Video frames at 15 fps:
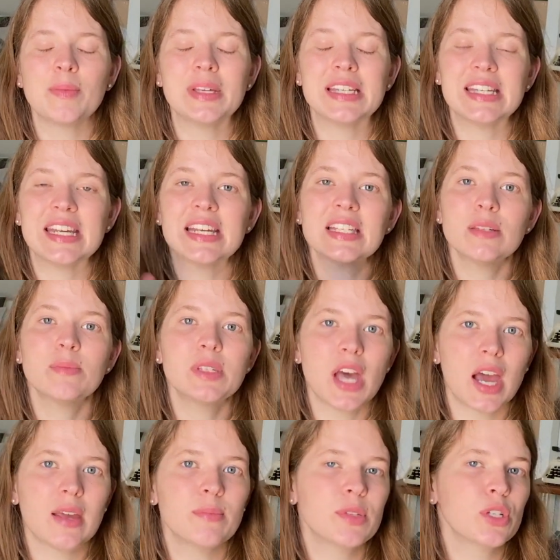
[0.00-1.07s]
take some
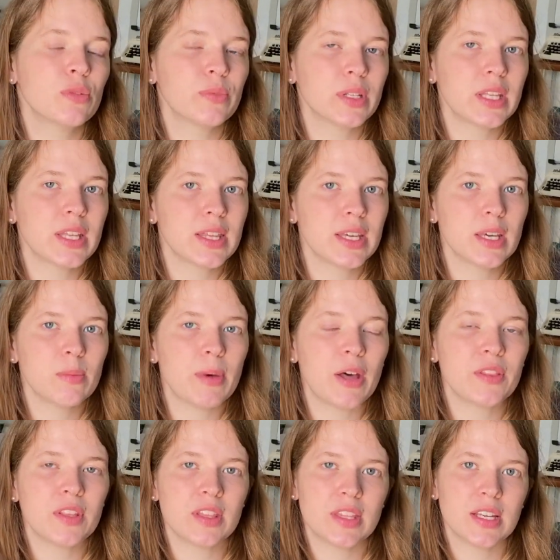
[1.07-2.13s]
time to really think
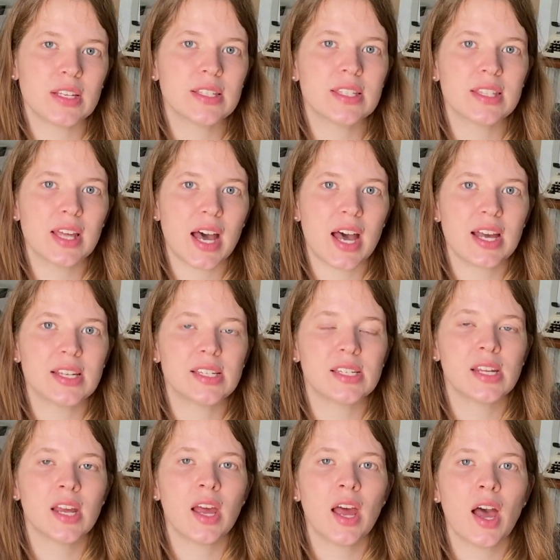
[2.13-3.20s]
about the things that
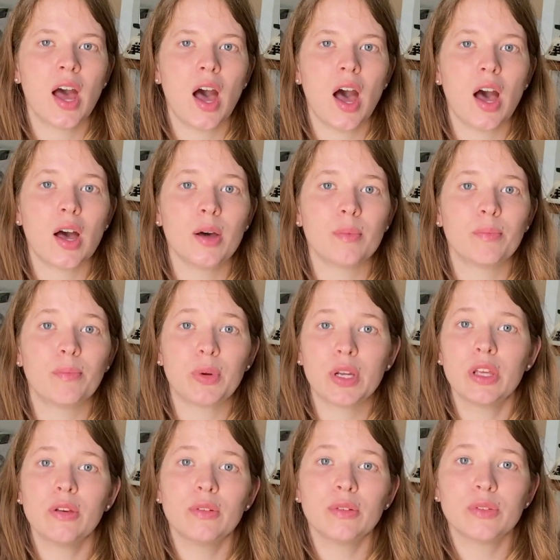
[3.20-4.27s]
bring
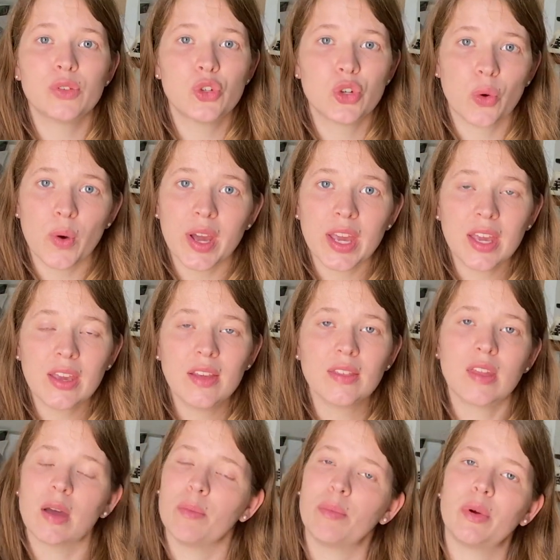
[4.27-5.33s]
you joy,
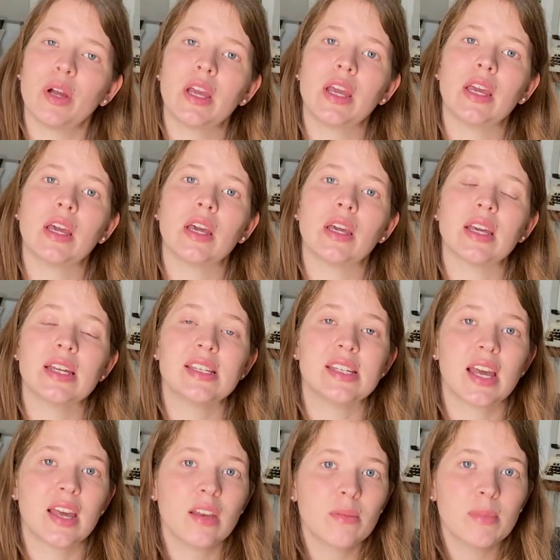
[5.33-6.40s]
that bring
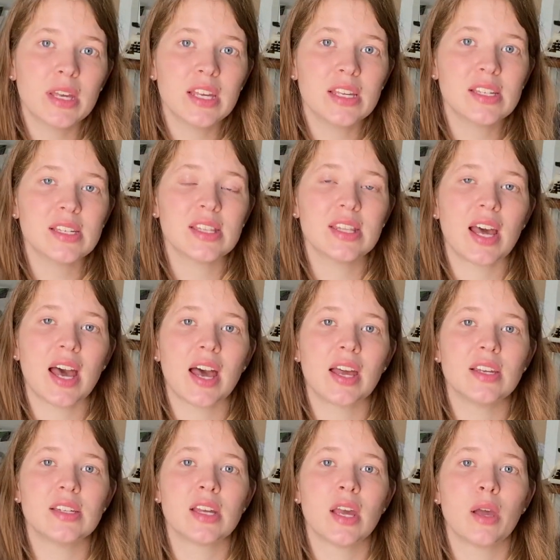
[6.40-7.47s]
contentment,
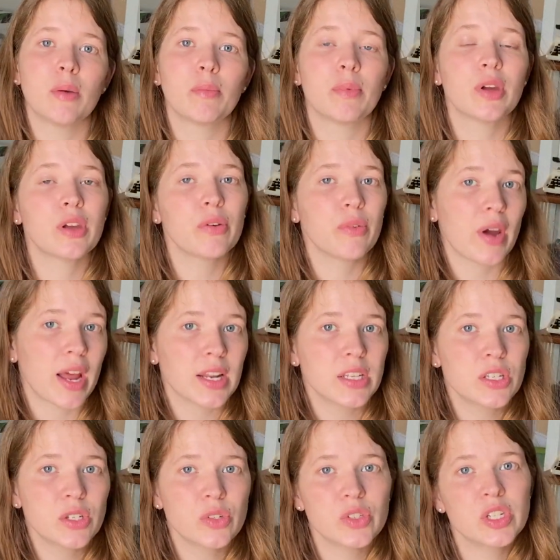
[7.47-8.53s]
that bring
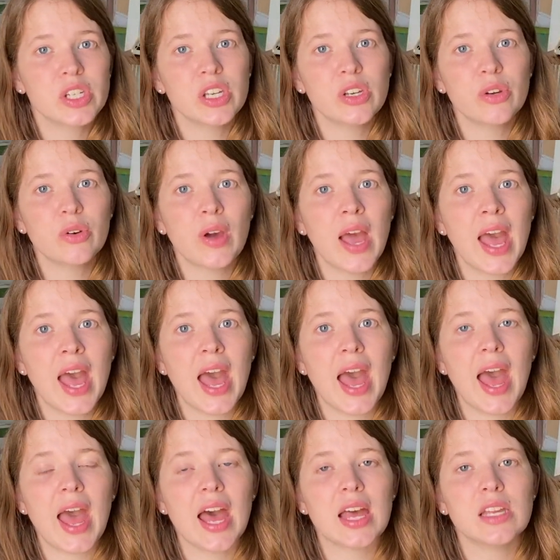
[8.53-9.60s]
gratitude to you,
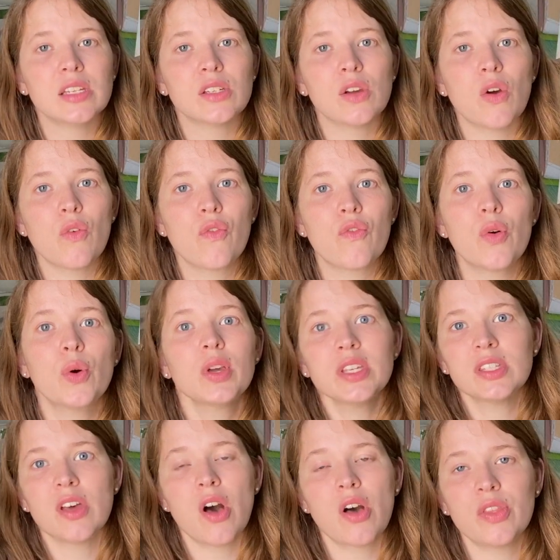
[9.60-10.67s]
and
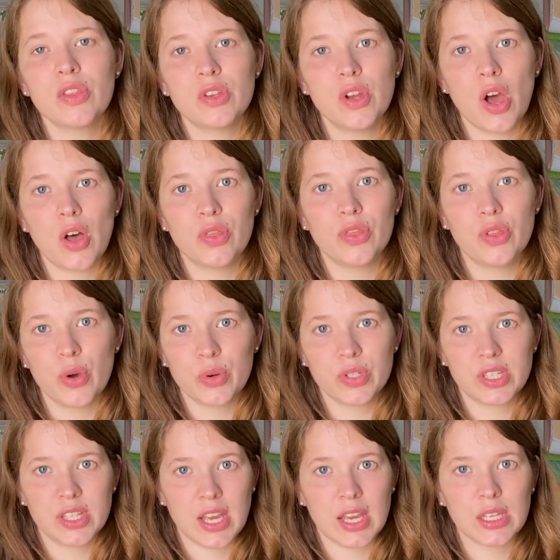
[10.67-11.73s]
focus on those
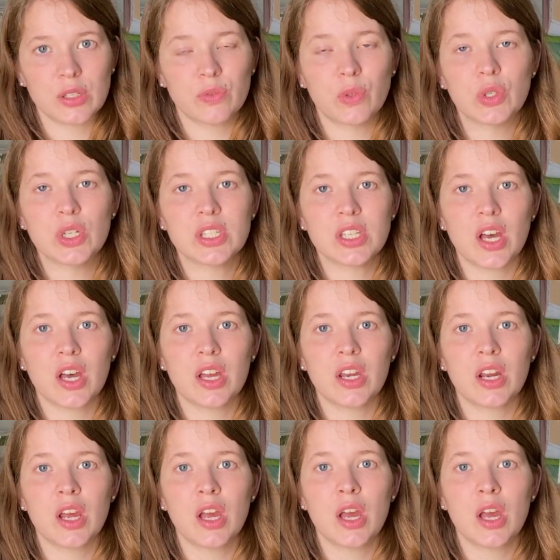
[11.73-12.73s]
things. Focus on